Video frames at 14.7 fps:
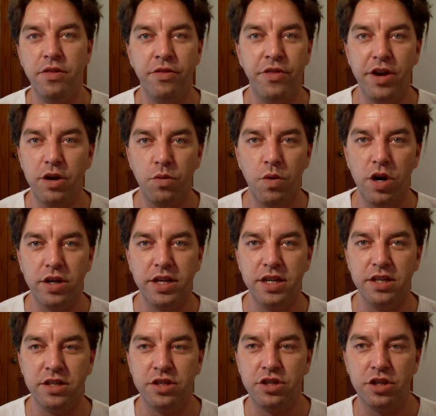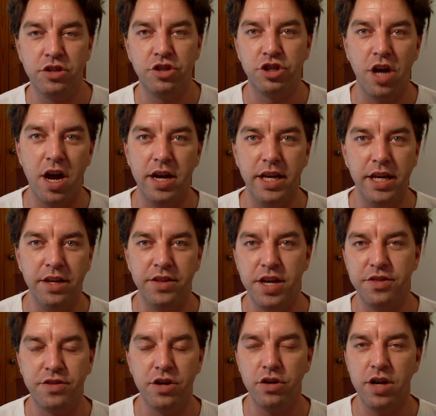their work is shoddy,
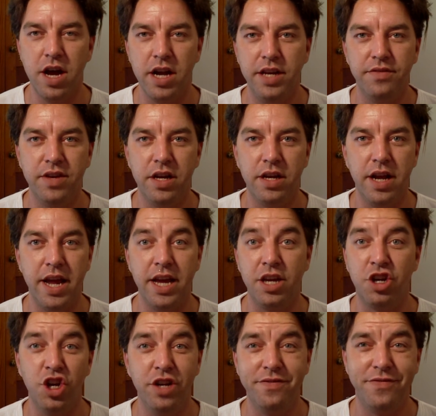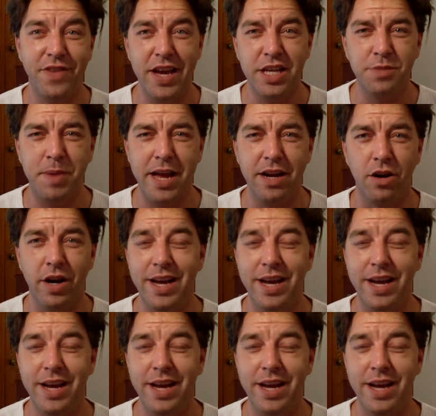that they're not even a good face painter,